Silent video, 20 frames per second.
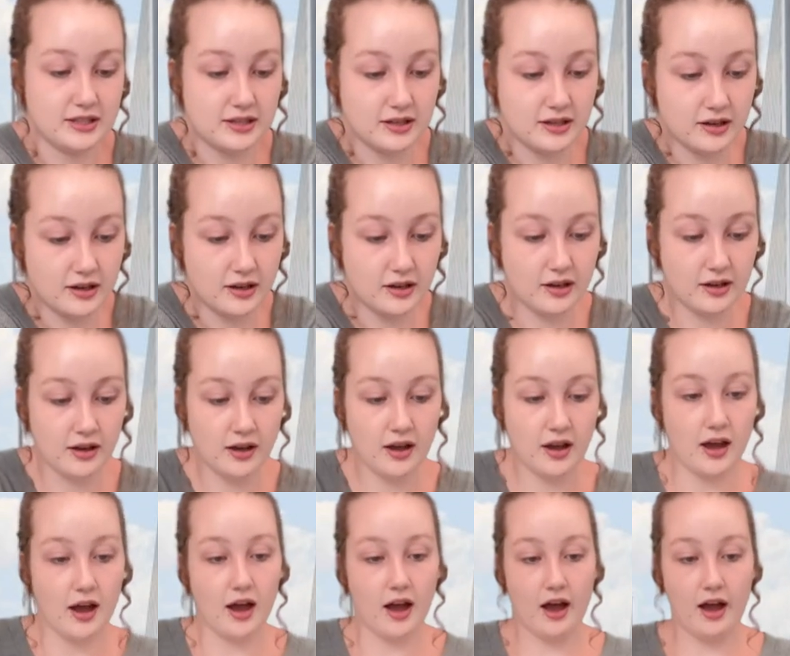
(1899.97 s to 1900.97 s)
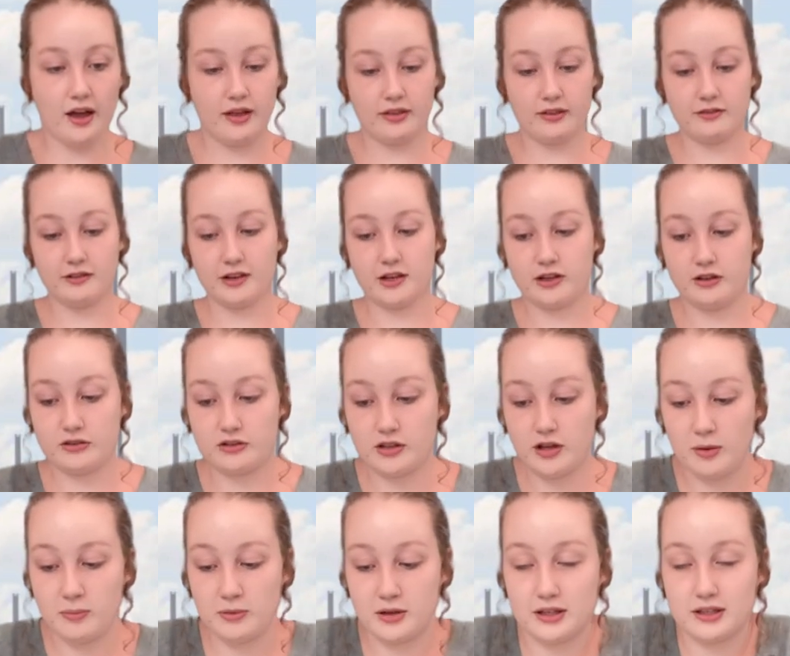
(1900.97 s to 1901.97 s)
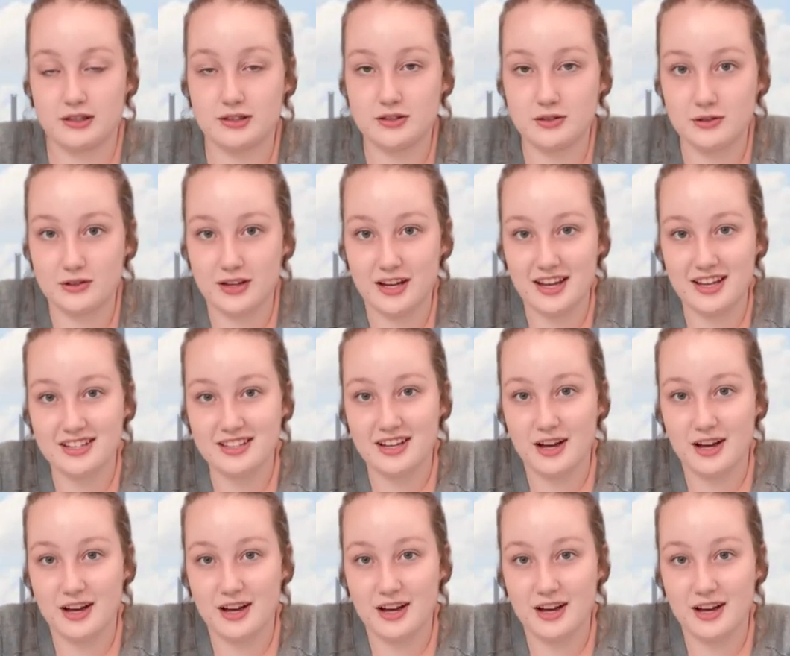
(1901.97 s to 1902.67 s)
and the video is coming to an end.